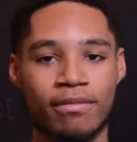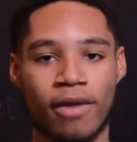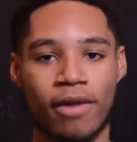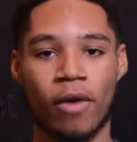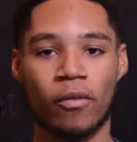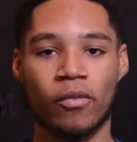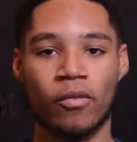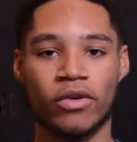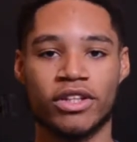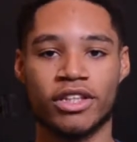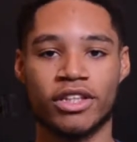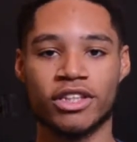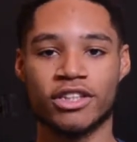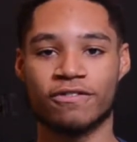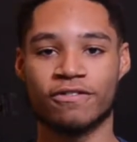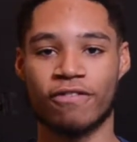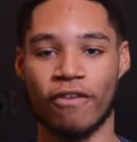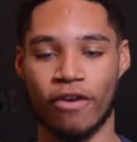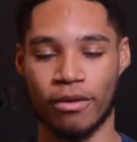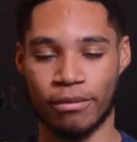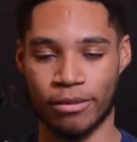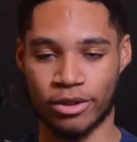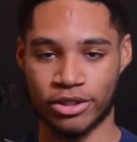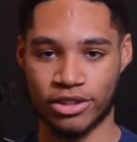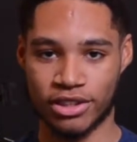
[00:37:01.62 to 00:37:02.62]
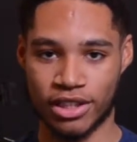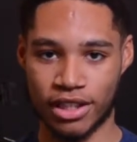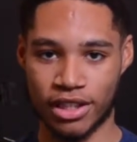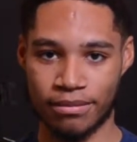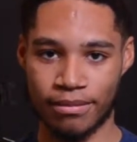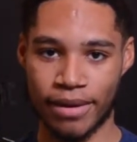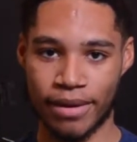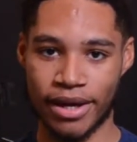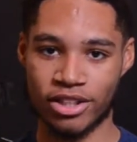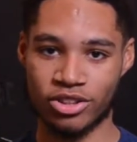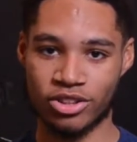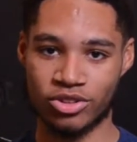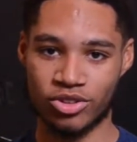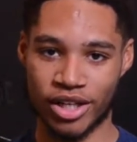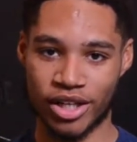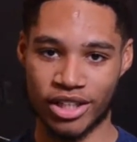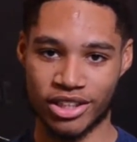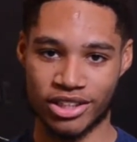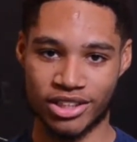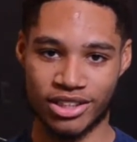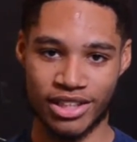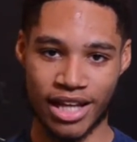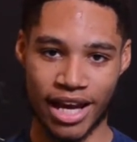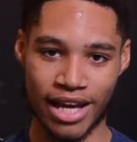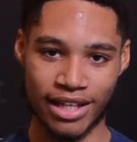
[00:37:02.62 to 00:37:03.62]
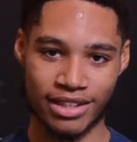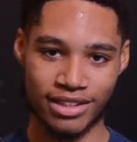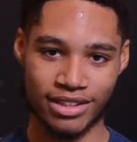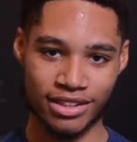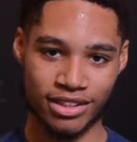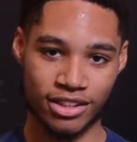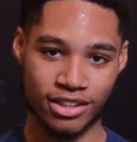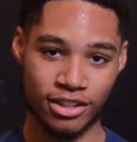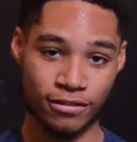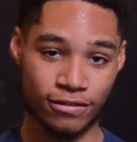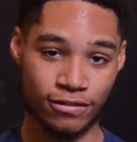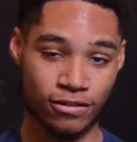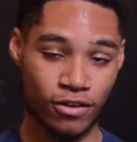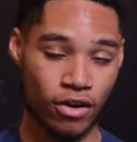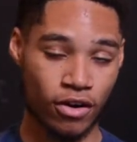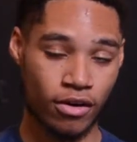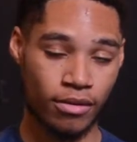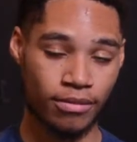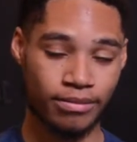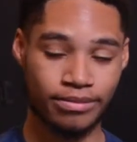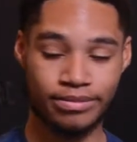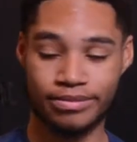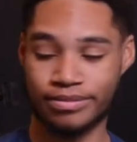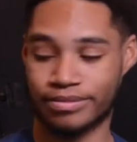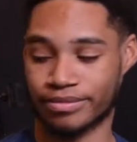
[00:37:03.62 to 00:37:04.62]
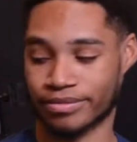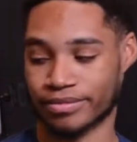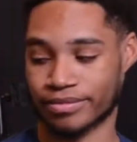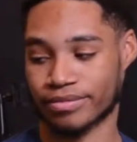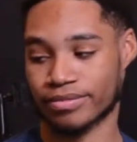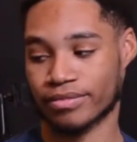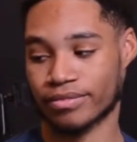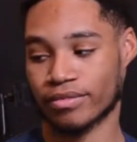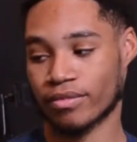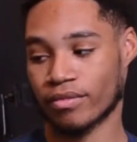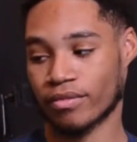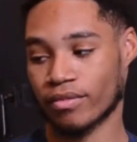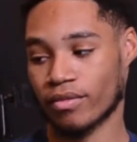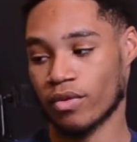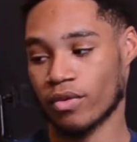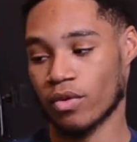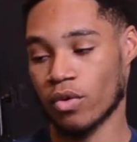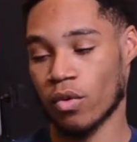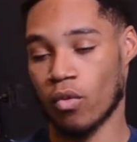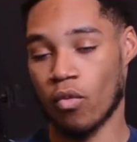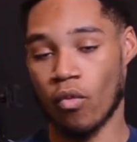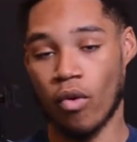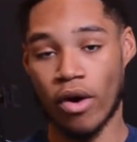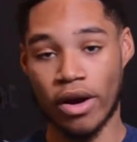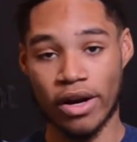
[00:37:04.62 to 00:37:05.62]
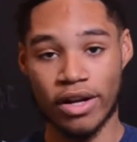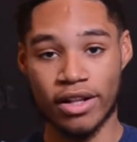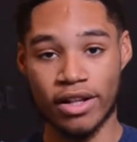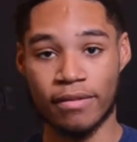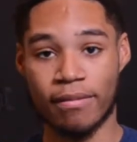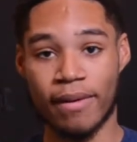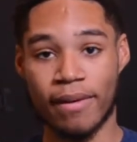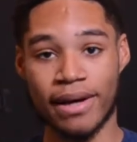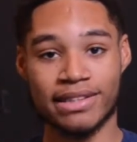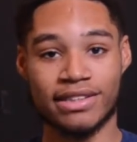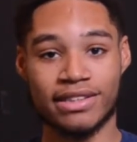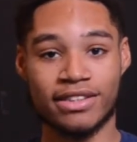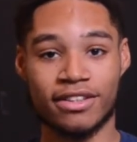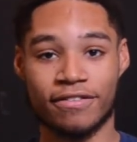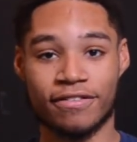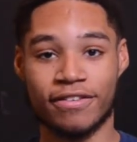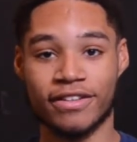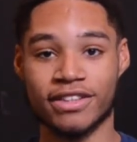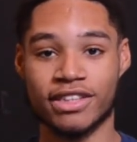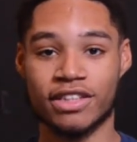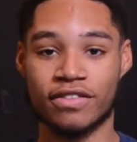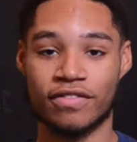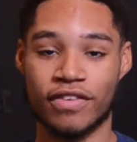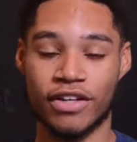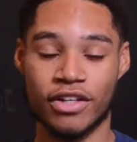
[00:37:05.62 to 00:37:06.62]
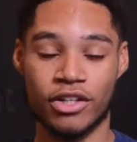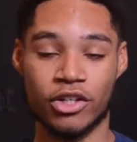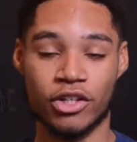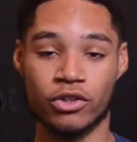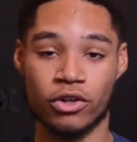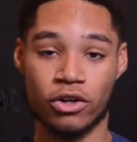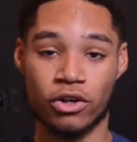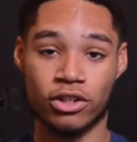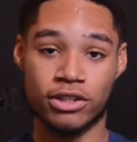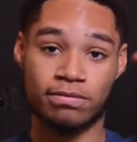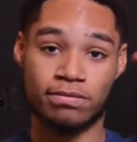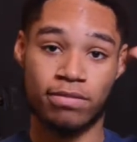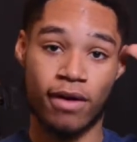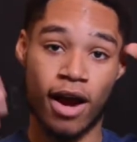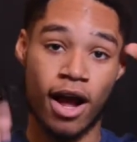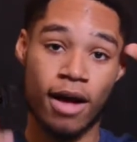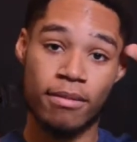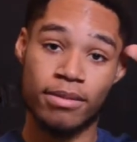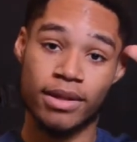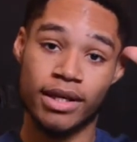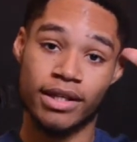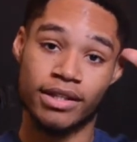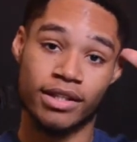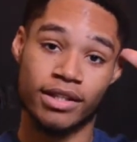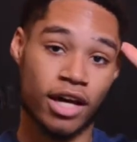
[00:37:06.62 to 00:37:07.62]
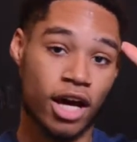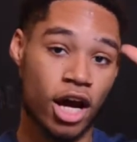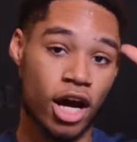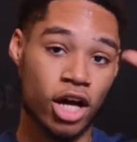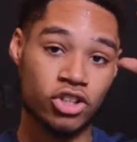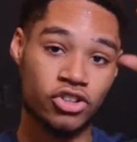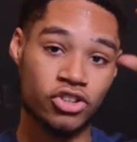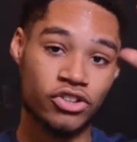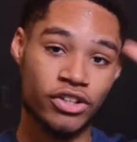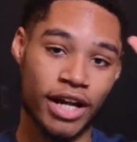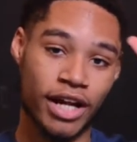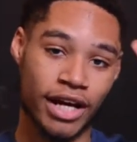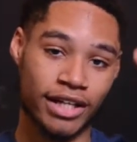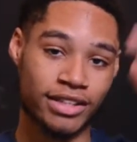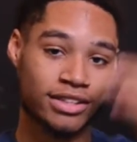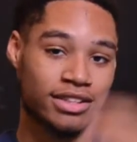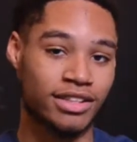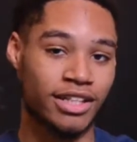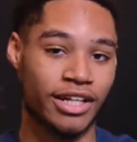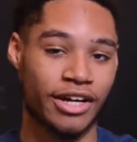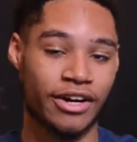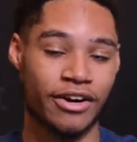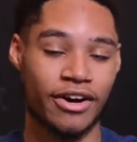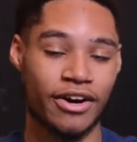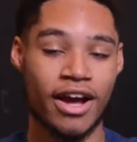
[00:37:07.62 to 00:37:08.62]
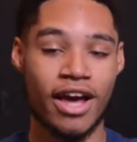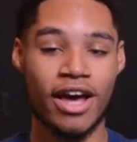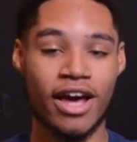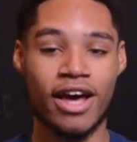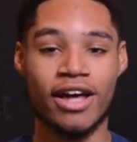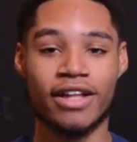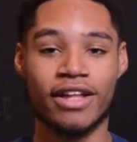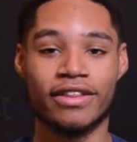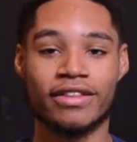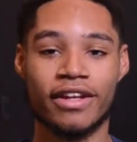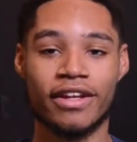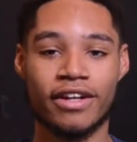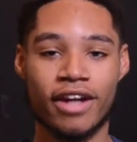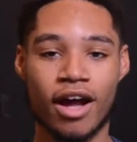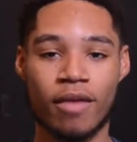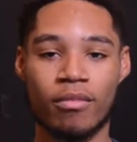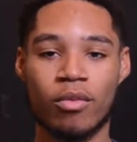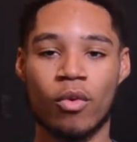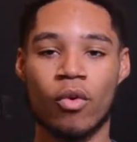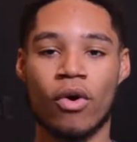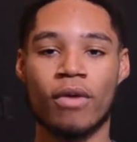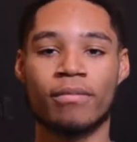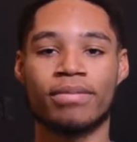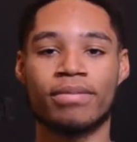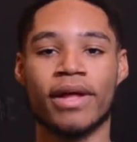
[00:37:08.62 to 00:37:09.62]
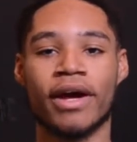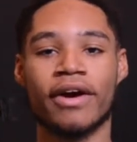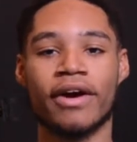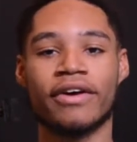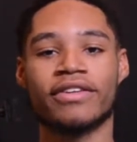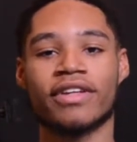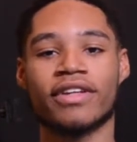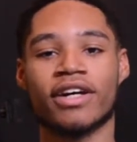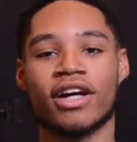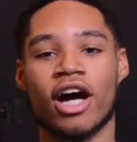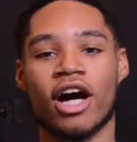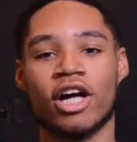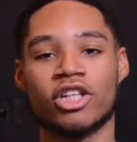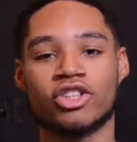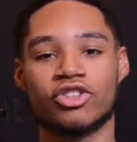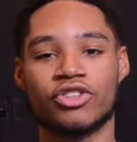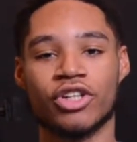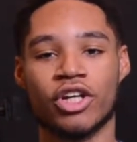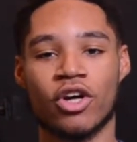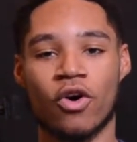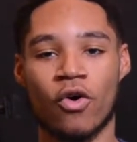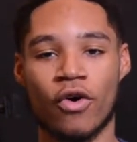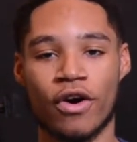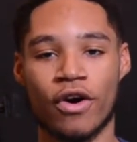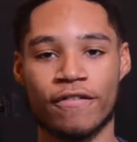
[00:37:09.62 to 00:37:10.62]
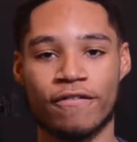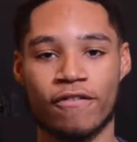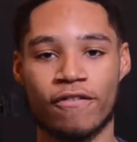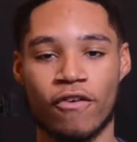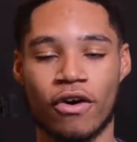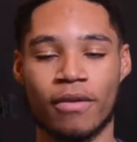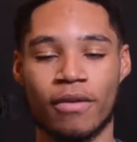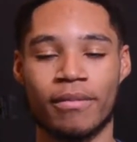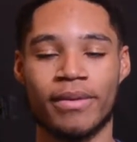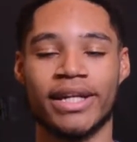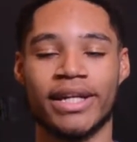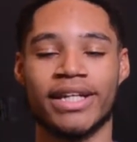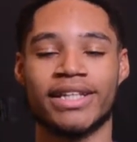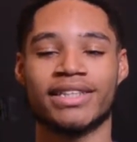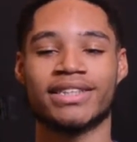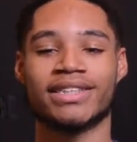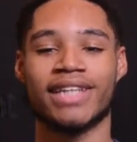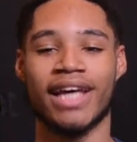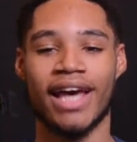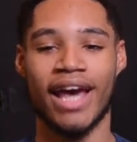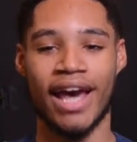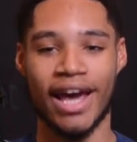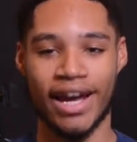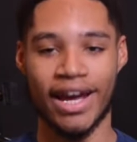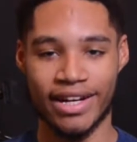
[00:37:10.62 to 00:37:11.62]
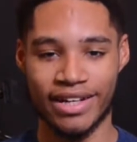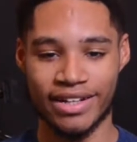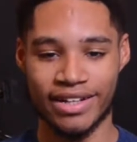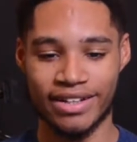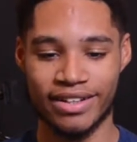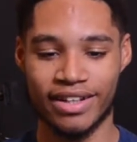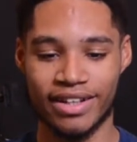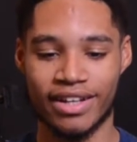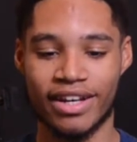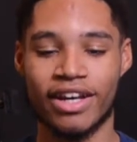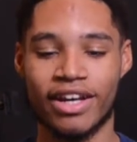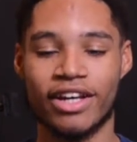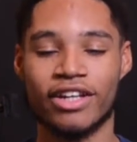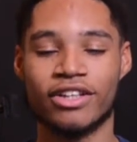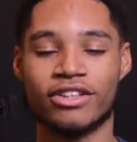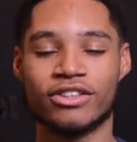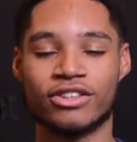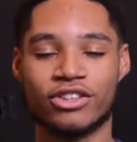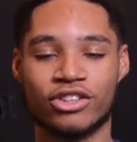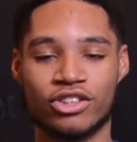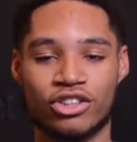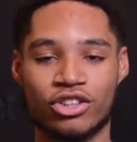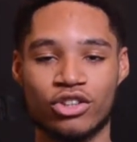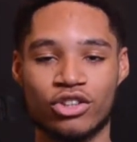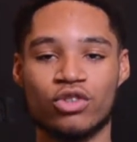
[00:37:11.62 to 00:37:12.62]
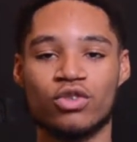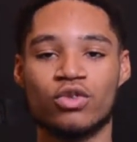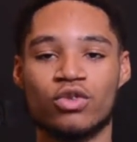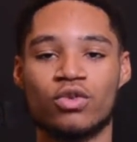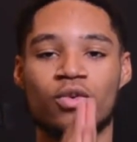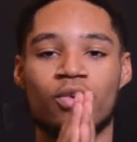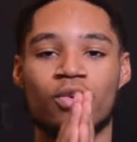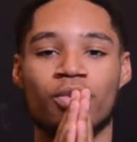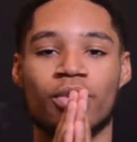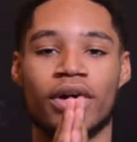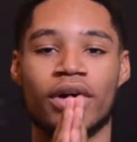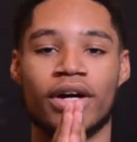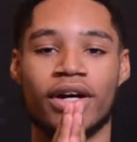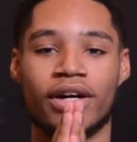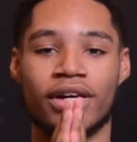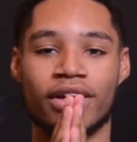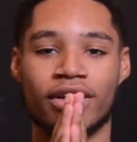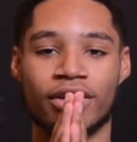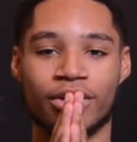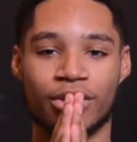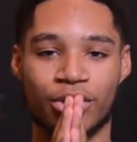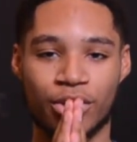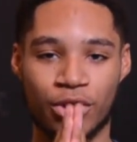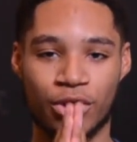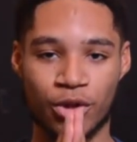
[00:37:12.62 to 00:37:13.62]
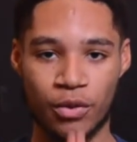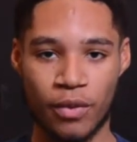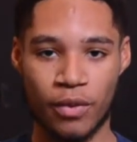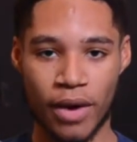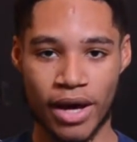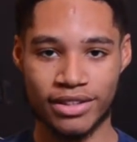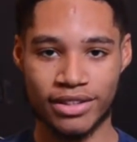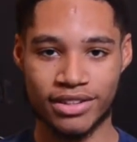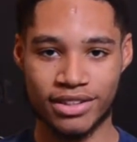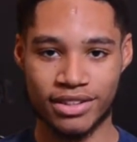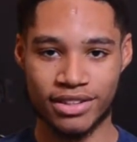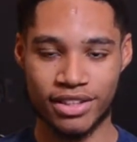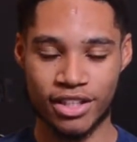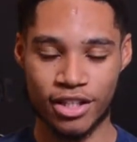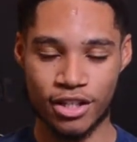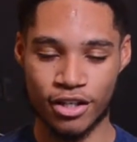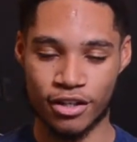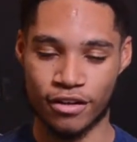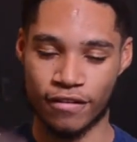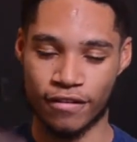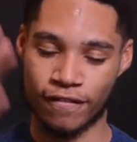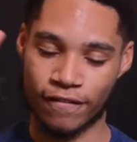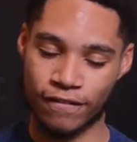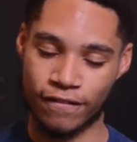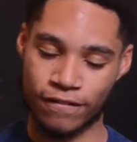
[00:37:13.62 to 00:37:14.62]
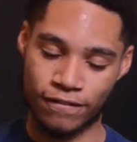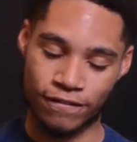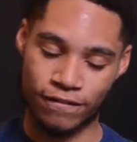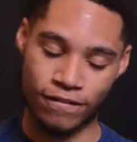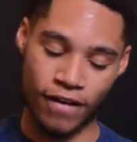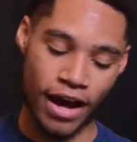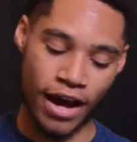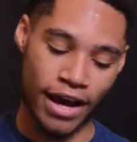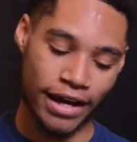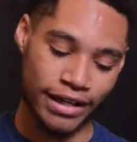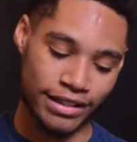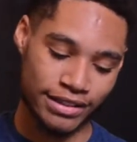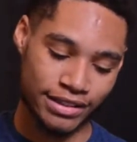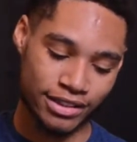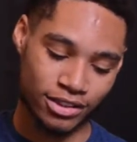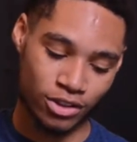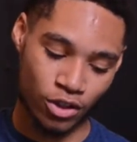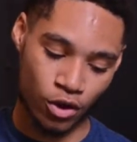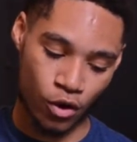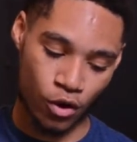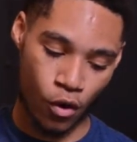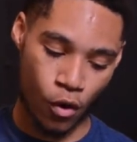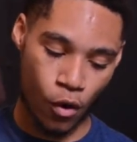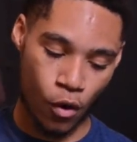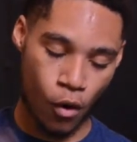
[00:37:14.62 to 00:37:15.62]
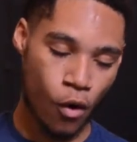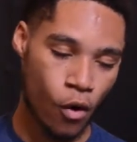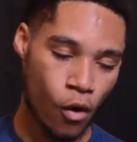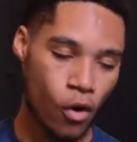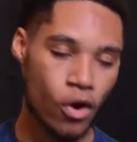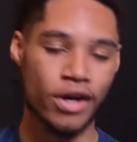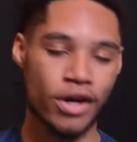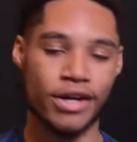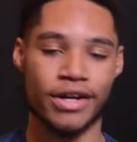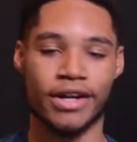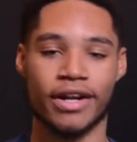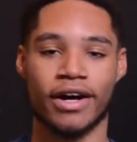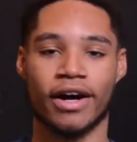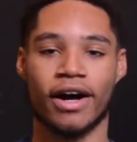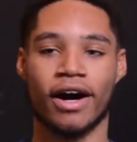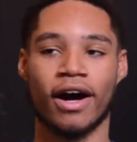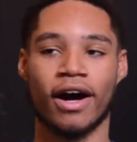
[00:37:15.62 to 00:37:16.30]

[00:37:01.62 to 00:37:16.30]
up with his former teammate Drake Jackson to form one of the best defensive end duos probably in the country next year. The number one player in the country, Korey Foreman, is headed to USC. Fight on.